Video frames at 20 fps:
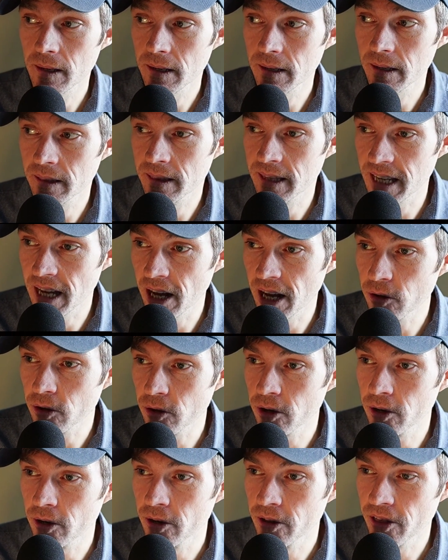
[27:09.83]
The
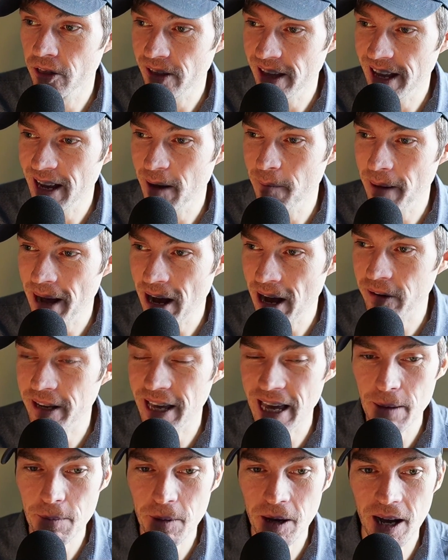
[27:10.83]
other thing about
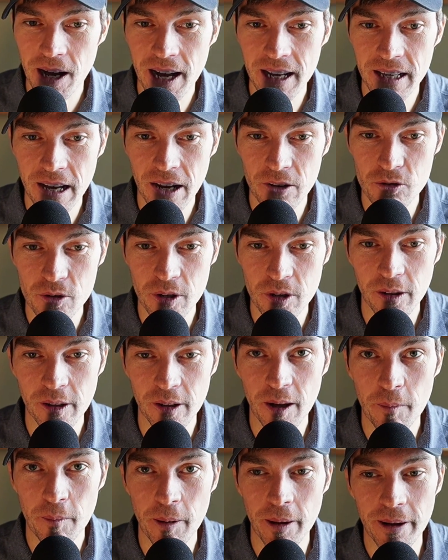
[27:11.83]
Cape Cod Country
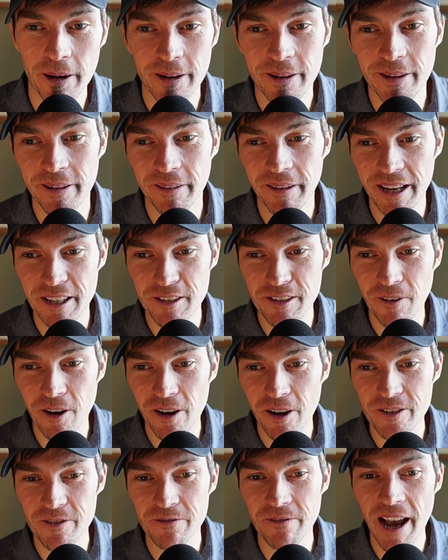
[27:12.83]
Club, as far
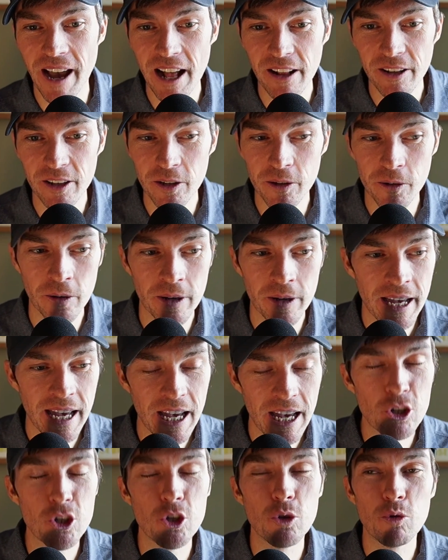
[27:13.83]
as value,
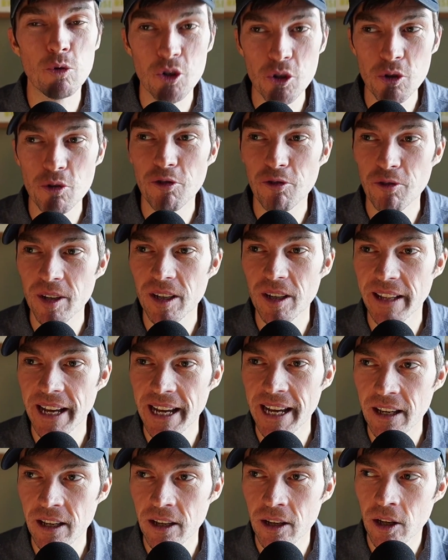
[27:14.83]
is you do feel
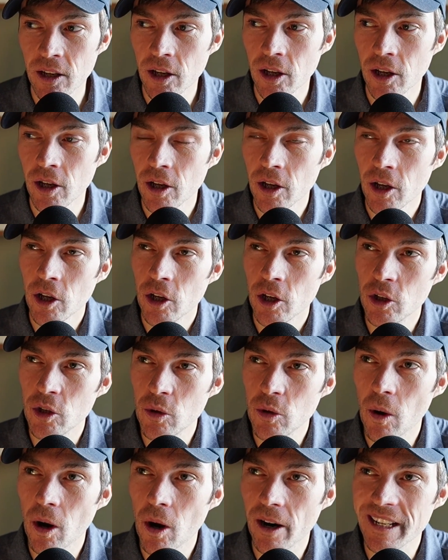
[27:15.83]
like
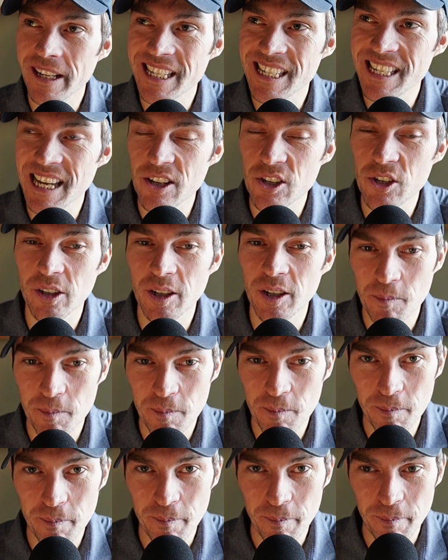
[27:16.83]
you are essentially
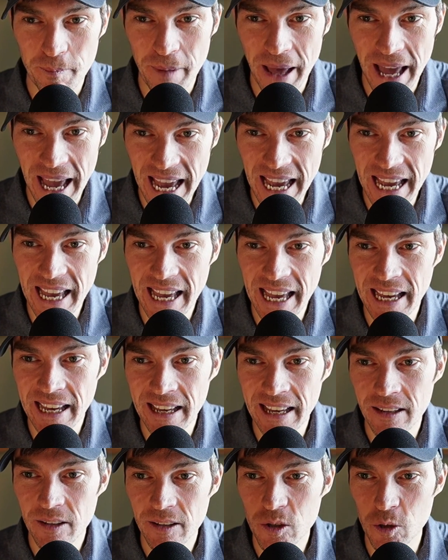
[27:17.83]
paying
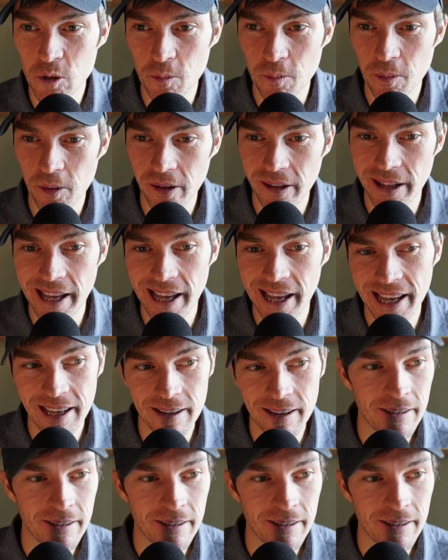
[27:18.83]
to play